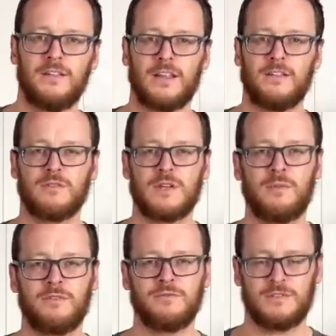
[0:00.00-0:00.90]
like the
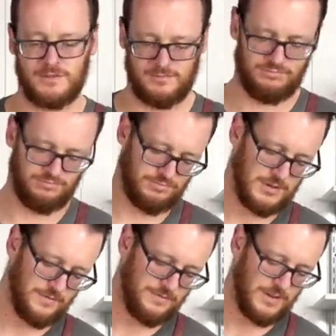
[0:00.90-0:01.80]
resemblance
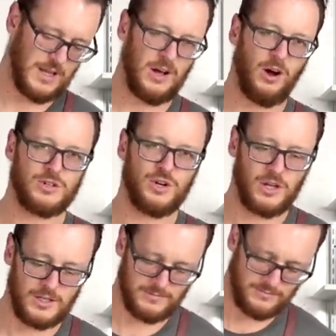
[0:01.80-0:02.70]
of like a hot chocolate.